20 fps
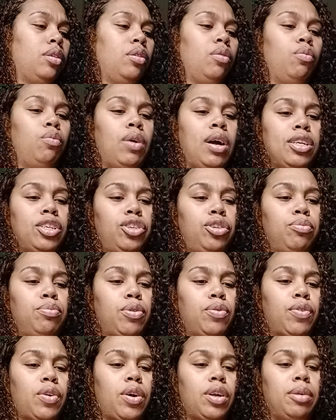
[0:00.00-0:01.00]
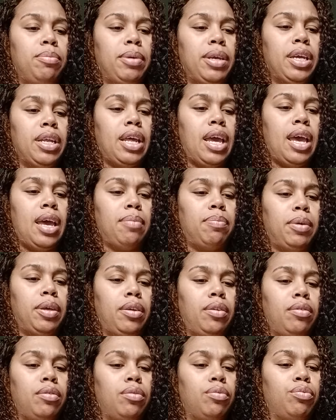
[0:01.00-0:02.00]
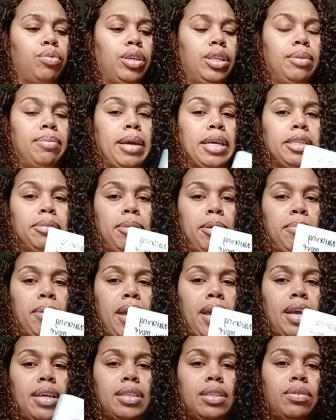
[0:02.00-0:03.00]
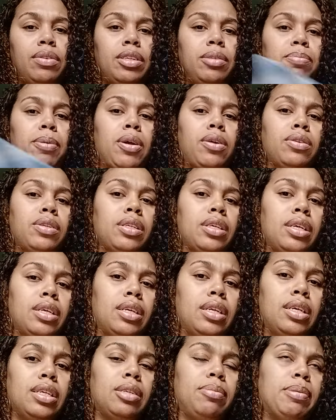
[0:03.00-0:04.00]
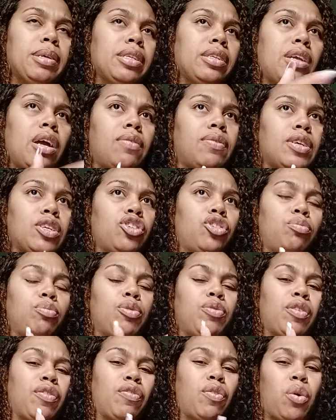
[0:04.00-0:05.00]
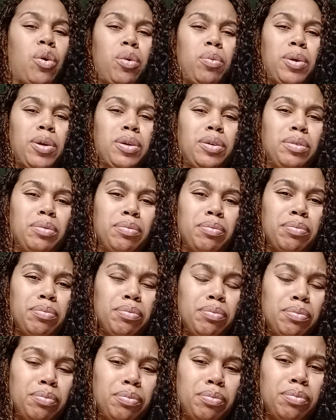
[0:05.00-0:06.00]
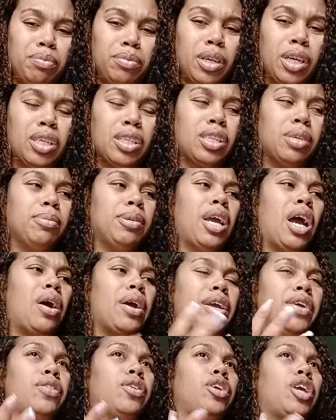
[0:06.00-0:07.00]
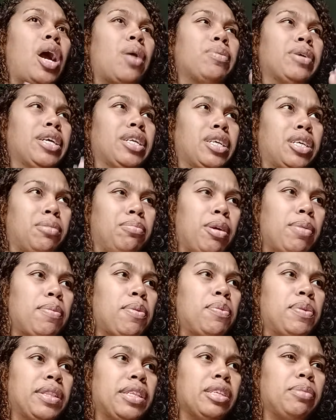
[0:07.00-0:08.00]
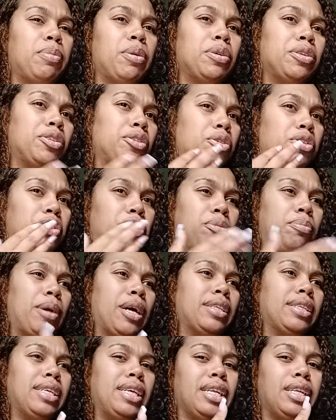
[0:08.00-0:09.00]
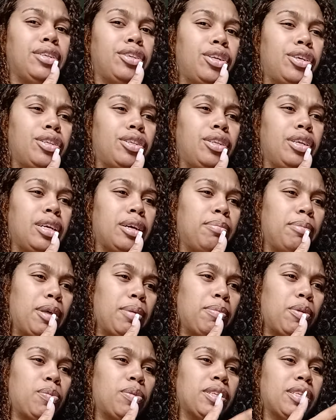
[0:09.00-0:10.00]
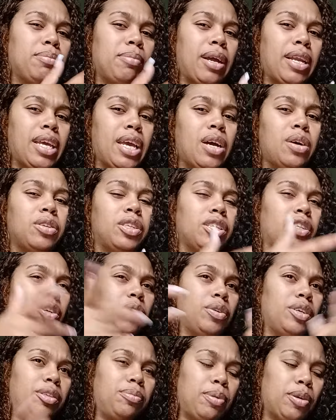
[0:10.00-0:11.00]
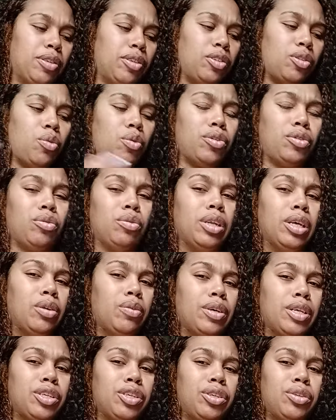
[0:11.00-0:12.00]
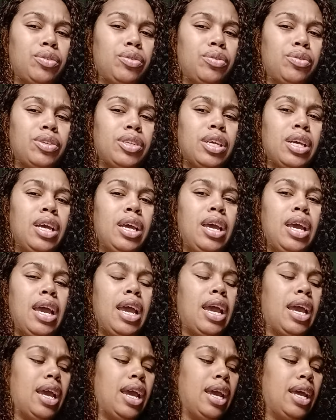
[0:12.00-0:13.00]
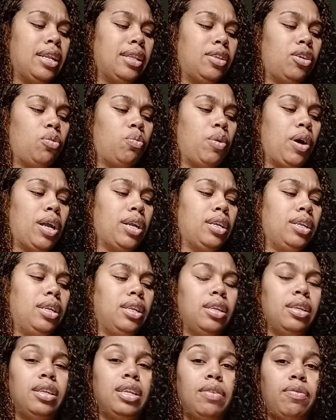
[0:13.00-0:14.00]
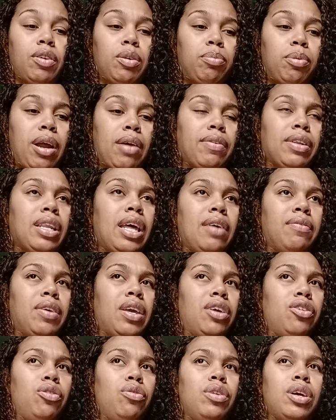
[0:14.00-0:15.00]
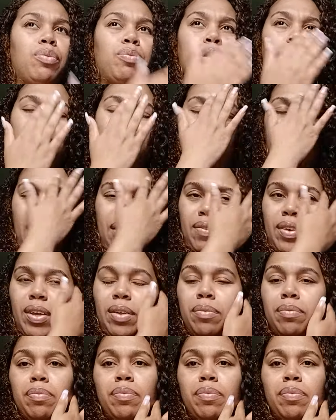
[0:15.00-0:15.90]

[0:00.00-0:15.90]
Watching you move on and being happy really makes me mad. So this person is pissed off because you're moving forward. Some of y'all, either y'all were in a commitment with this person or you're about to get in a commitment with somebody else. And so this person's going through legal issues and they're living a private life. Yeah, you done went private.